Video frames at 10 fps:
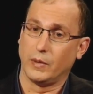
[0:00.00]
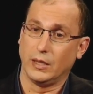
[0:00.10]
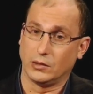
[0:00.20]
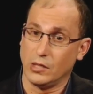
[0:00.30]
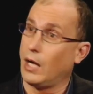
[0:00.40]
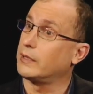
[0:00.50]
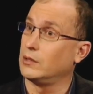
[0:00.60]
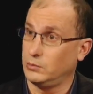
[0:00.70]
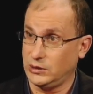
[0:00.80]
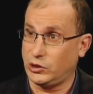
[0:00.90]
It's not
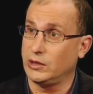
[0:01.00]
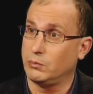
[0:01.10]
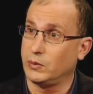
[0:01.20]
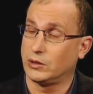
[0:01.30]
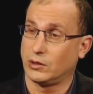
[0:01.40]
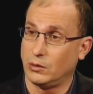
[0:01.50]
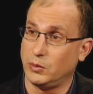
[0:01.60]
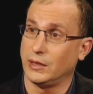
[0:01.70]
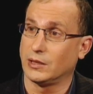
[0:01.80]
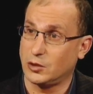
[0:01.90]
going to be cheap. It's going to
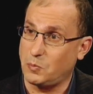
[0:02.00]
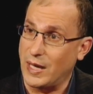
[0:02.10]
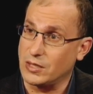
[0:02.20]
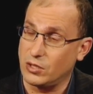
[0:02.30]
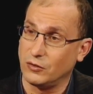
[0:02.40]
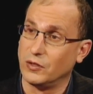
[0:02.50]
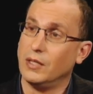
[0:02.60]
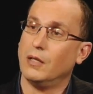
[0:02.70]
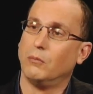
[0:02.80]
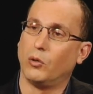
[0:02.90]
be expensive.
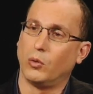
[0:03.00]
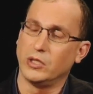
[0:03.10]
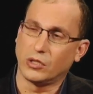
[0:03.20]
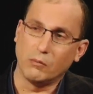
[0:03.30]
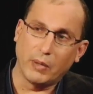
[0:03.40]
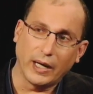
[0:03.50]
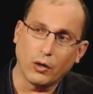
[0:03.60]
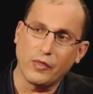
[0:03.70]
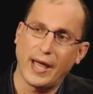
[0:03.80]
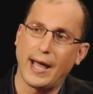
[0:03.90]
But when you
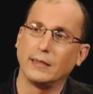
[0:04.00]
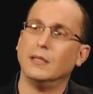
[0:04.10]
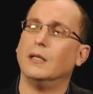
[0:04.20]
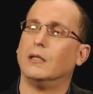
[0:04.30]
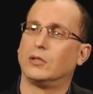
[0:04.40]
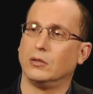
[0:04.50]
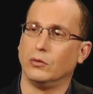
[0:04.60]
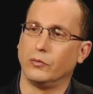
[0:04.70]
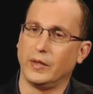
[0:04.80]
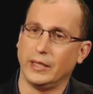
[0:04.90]
compare that
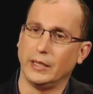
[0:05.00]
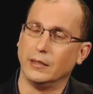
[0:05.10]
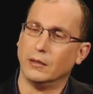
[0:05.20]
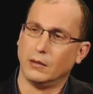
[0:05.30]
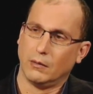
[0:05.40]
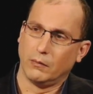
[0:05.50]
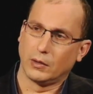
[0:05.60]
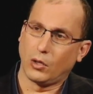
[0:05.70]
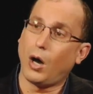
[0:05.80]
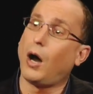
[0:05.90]
to the
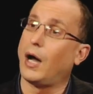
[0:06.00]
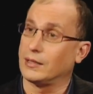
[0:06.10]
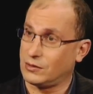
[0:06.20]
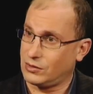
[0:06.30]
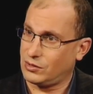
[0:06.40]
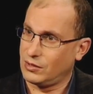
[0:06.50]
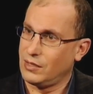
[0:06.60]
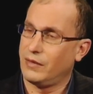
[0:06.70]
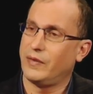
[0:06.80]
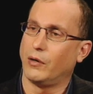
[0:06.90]
costs
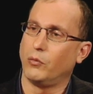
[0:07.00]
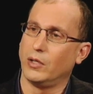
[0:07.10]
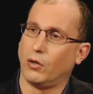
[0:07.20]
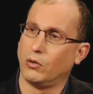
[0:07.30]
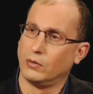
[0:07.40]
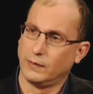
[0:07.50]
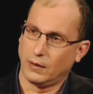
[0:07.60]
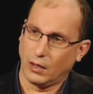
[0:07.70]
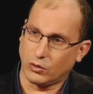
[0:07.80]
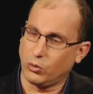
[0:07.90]
that will
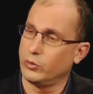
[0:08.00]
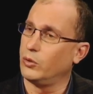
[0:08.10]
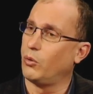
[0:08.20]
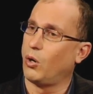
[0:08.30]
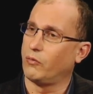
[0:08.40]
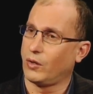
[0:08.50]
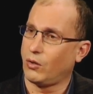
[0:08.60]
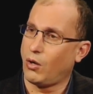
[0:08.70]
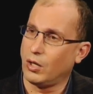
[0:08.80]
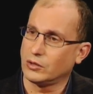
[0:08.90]
accrue over the
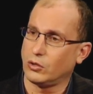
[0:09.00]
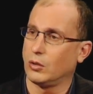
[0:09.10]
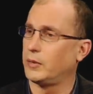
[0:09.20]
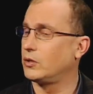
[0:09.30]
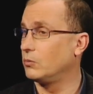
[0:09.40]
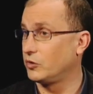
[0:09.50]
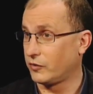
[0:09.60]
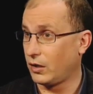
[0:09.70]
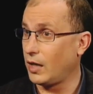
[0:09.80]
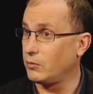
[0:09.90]
long term in terms
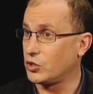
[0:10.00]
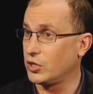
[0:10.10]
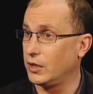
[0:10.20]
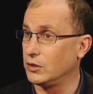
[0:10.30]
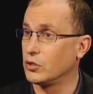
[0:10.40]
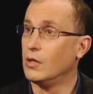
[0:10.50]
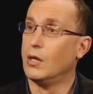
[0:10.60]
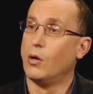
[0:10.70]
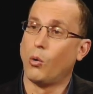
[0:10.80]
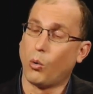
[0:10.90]
of climate change,
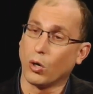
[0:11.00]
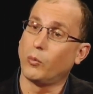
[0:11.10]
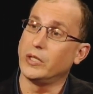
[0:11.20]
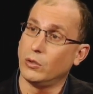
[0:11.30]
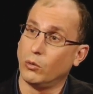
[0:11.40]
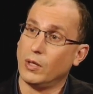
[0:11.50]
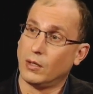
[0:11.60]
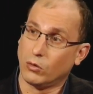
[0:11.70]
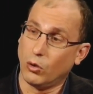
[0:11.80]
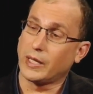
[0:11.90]
or when you
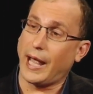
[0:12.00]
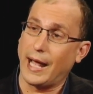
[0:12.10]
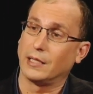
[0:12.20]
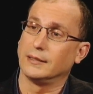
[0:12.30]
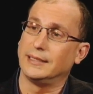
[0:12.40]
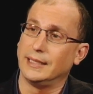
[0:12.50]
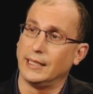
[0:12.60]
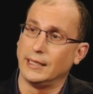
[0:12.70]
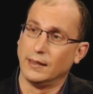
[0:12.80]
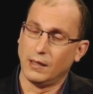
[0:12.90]
look at
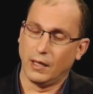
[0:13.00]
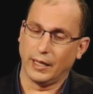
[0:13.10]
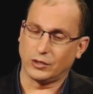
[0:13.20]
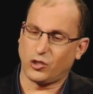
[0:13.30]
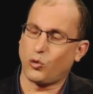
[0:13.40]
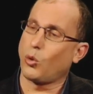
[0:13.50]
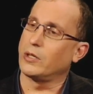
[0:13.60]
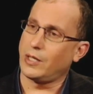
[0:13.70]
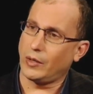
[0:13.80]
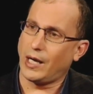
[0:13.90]
the
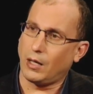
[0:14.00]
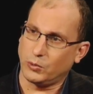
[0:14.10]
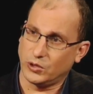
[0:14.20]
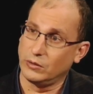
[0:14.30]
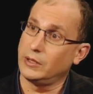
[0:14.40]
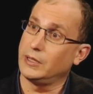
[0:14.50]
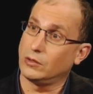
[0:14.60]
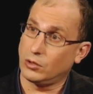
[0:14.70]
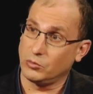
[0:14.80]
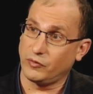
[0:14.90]
extraordinary opportunity
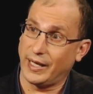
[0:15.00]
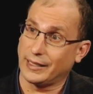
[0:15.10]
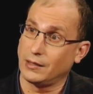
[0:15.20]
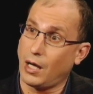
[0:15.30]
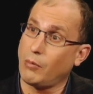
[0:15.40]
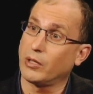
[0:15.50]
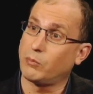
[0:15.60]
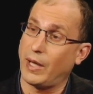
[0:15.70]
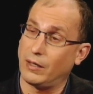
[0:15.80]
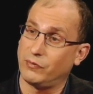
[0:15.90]
in terms of
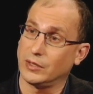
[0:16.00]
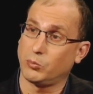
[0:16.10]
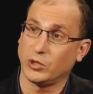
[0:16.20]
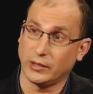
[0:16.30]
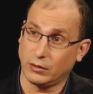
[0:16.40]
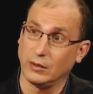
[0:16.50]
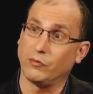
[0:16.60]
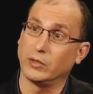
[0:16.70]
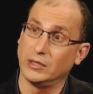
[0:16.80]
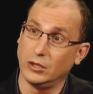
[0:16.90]
economic benefits, particularly
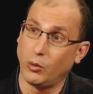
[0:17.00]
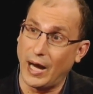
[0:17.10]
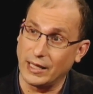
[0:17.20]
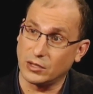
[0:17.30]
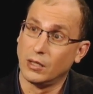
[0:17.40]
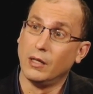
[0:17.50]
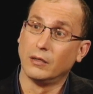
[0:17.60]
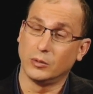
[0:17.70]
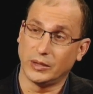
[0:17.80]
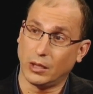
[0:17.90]
for the U.S.,
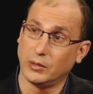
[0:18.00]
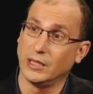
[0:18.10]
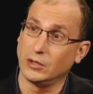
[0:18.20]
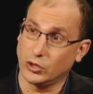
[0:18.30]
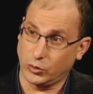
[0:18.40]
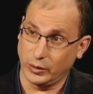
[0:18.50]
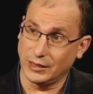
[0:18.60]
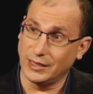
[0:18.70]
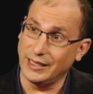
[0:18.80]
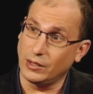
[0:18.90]
to become an industry
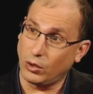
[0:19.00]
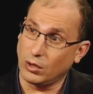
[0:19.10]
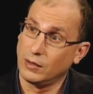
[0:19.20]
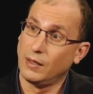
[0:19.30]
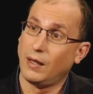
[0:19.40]
leader